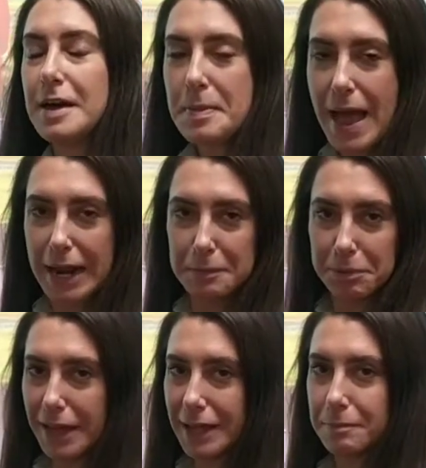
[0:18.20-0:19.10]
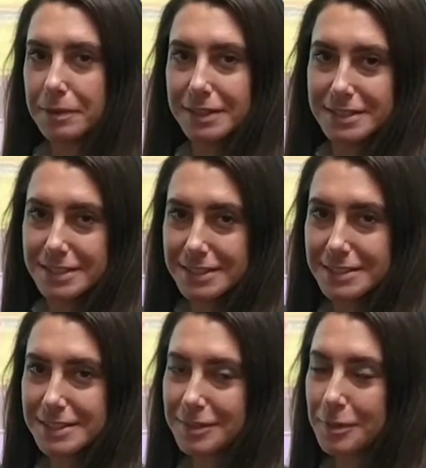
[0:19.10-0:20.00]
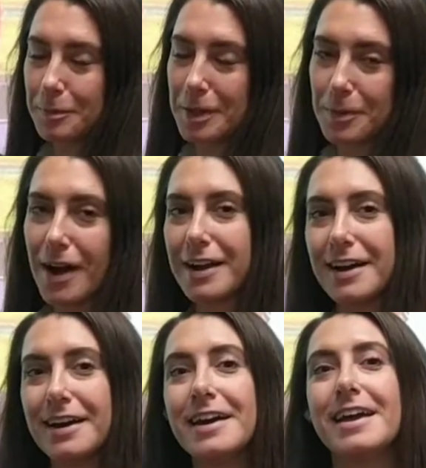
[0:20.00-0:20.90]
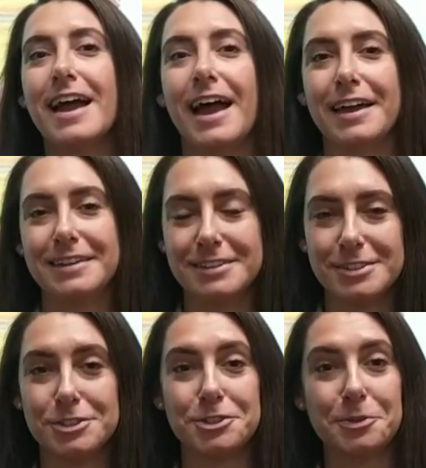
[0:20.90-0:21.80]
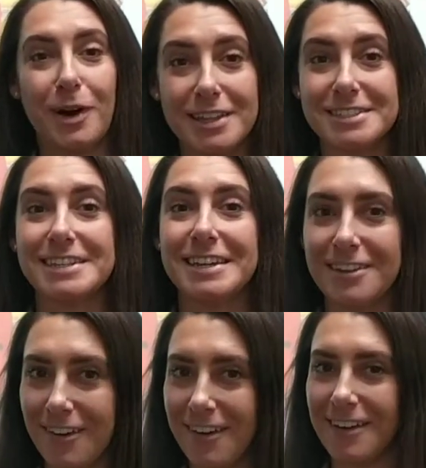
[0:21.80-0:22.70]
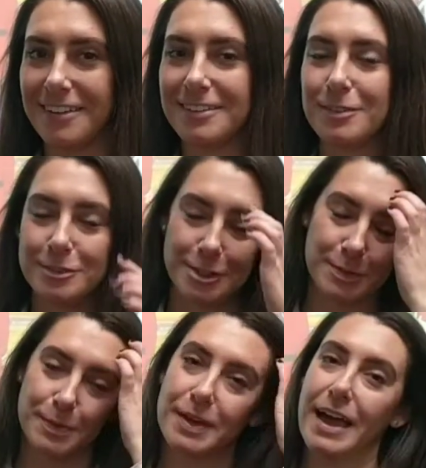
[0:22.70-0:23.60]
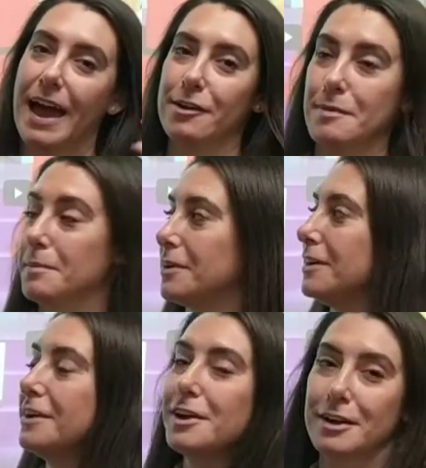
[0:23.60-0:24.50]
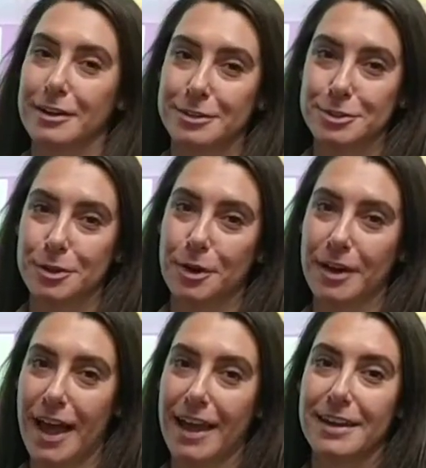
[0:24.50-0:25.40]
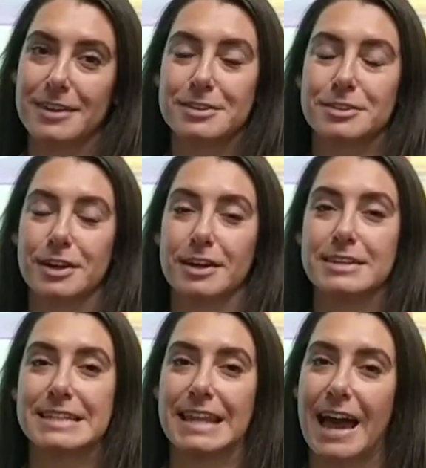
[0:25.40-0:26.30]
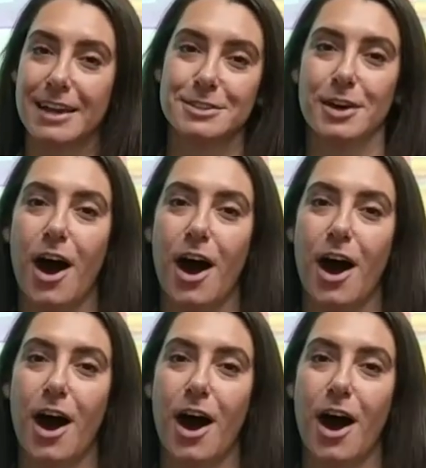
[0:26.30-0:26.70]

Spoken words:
I'm not going to play it, but this is from Willy Wonka, and she wants it all, which is how to remember Control A to select